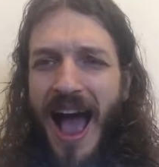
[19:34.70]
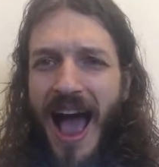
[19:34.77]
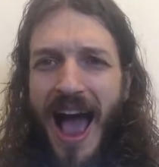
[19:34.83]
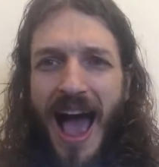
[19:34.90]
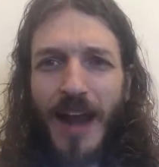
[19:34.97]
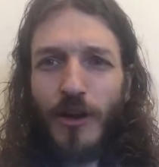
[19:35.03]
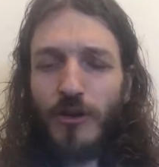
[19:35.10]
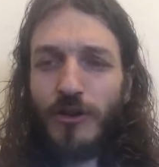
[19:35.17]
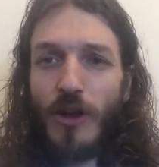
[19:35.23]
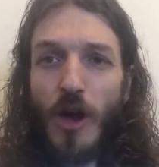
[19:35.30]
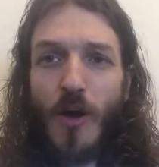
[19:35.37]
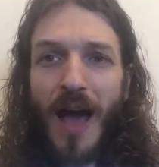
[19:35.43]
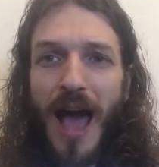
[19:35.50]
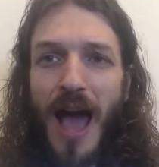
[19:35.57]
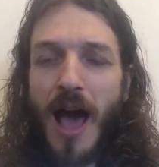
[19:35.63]
I don't
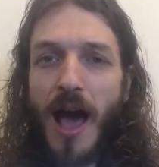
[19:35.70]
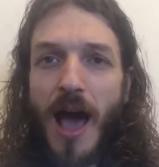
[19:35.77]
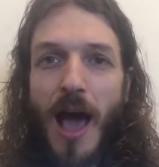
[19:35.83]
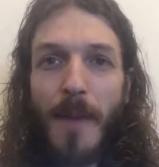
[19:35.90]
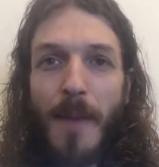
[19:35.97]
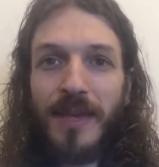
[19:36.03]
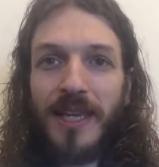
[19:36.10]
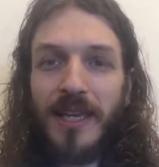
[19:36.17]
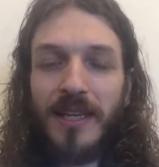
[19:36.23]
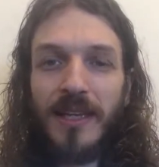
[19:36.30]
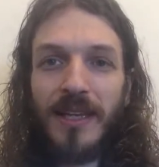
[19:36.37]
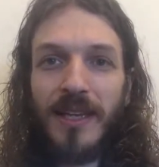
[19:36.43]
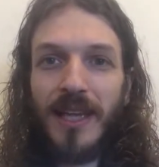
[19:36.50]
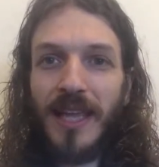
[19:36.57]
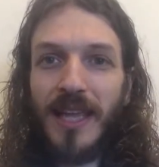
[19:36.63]
know how,
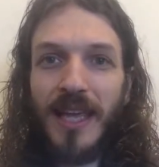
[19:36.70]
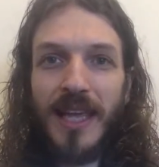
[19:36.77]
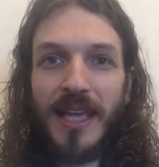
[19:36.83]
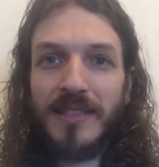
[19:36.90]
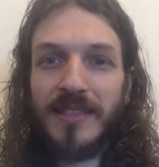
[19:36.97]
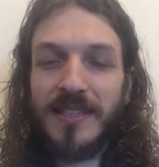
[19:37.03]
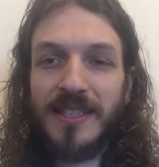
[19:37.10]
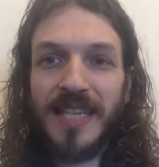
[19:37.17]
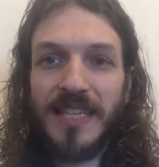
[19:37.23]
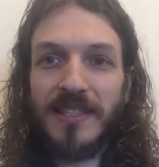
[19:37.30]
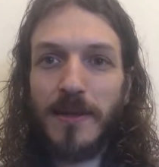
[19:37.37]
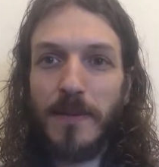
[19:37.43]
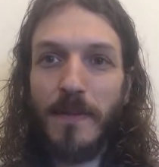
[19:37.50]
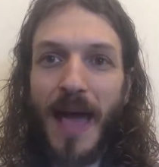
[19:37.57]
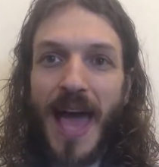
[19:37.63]
it's
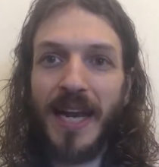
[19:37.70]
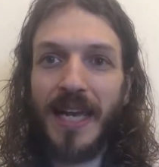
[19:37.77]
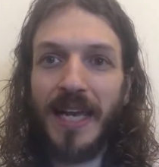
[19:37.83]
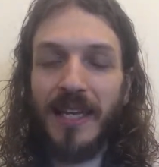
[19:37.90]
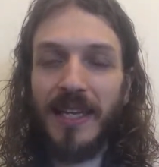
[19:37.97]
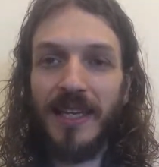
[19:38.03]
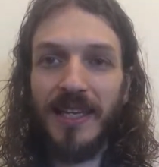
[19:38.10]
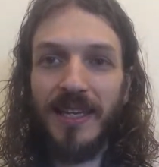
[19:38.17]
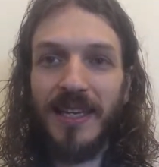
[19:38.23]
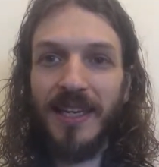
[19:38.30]
systematic.